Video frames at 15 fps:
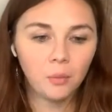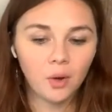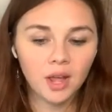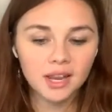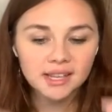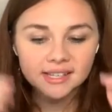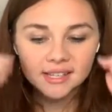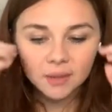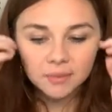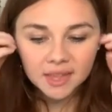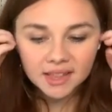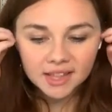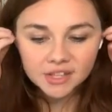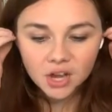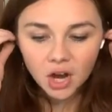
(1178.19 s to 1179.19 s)
What is
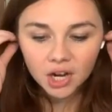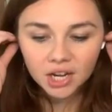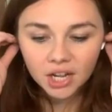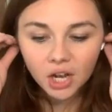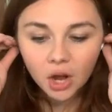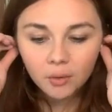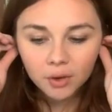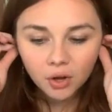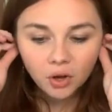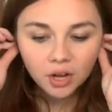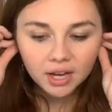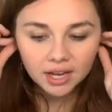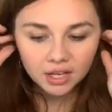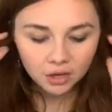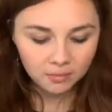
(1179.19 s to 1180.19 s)
something that's already going
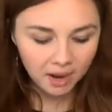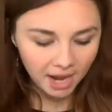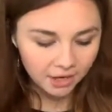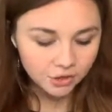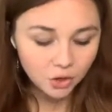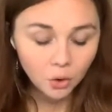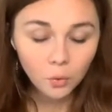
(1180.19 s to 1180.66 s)
on in your mind?